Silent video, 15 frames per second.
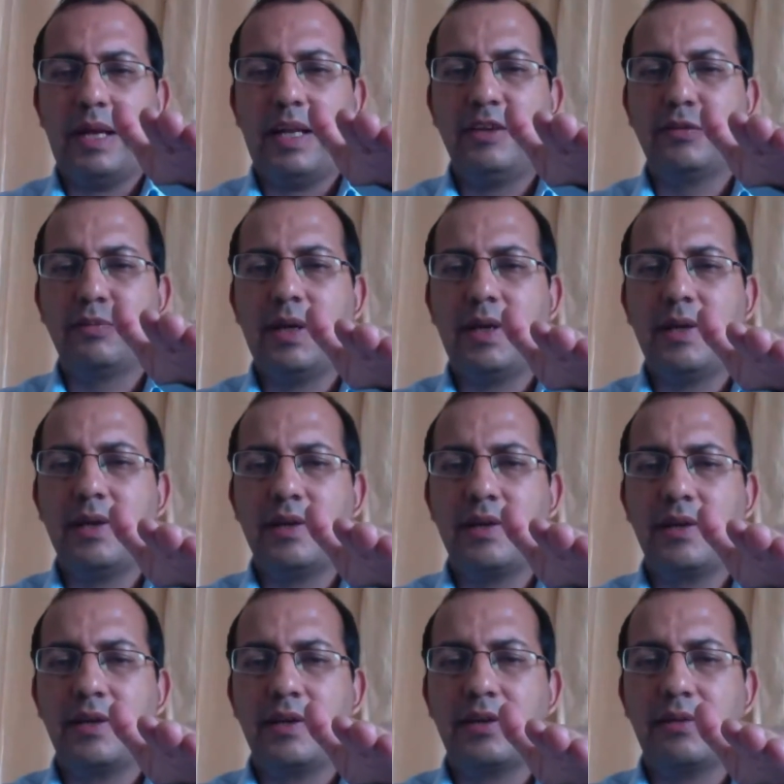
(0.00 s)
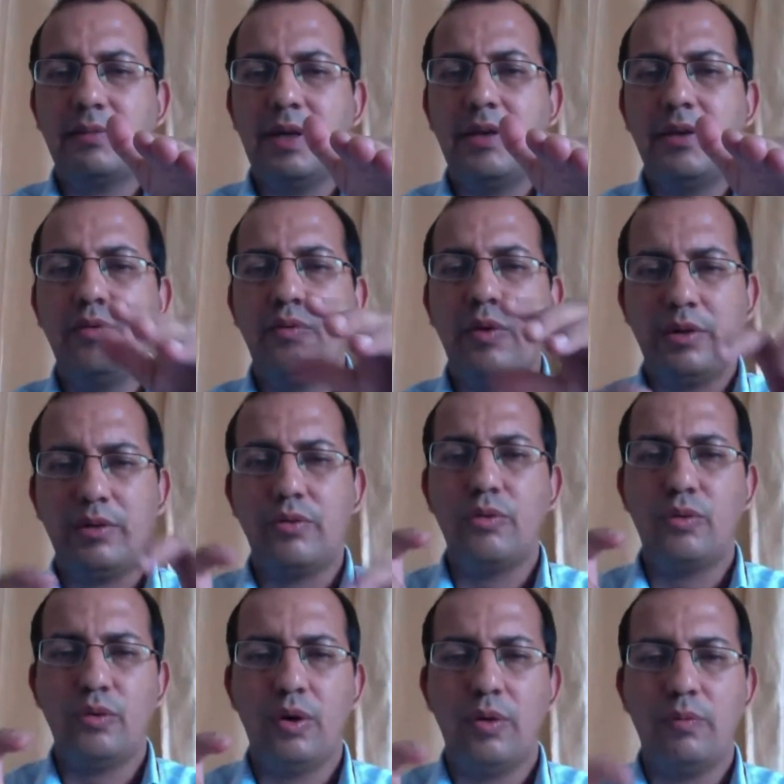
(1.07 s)
valence band and conduction band, you
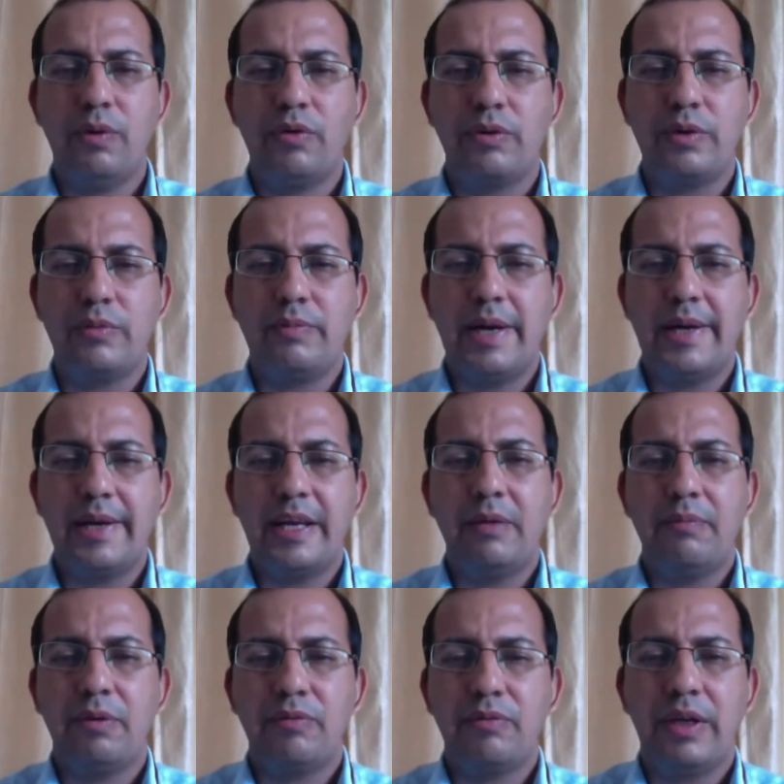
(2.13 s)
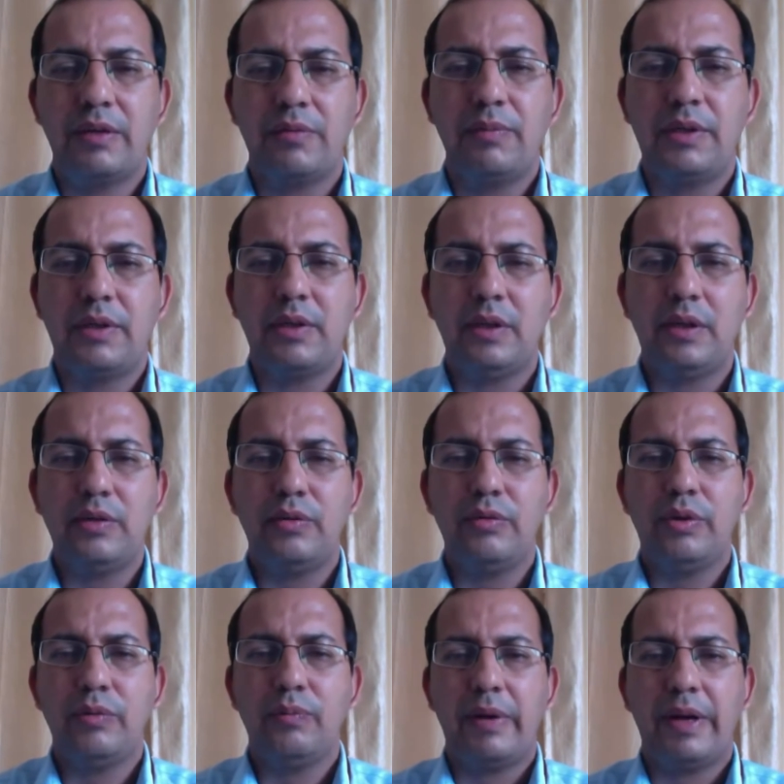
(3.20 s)
want to know about the band gap of that material,
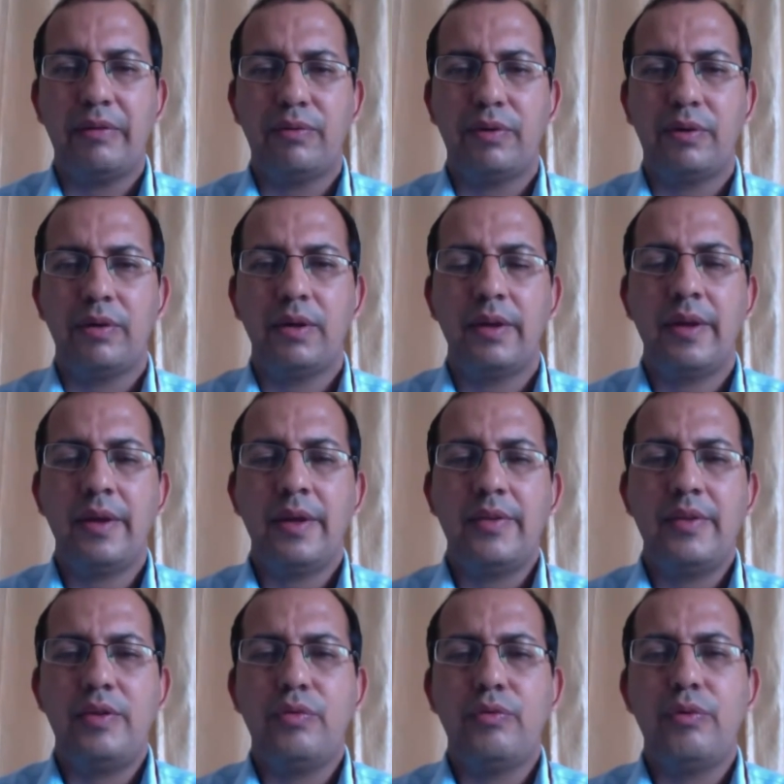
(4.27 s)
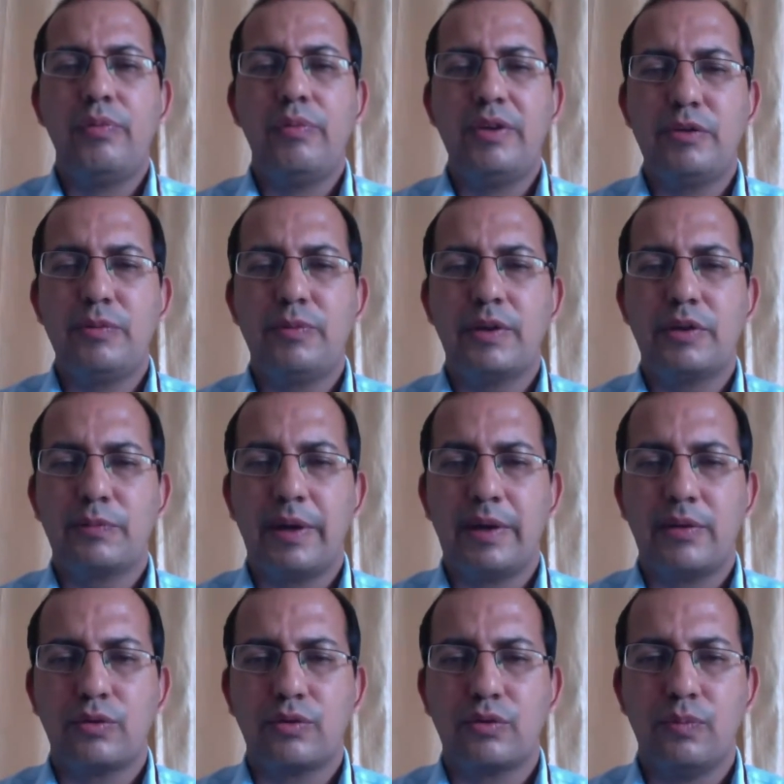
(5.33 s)
you will prefer the UV visible
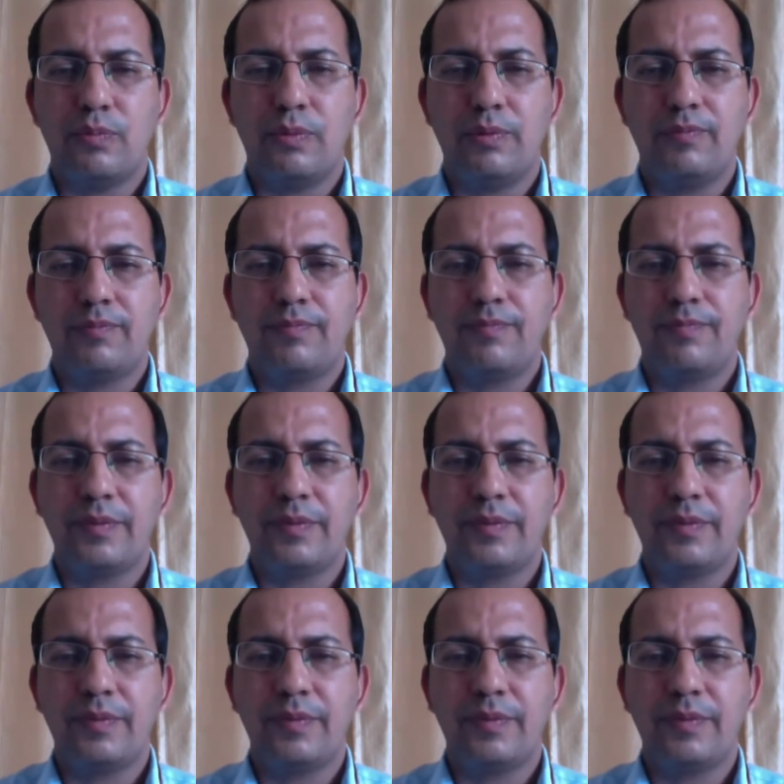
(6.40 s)
spectroscopy.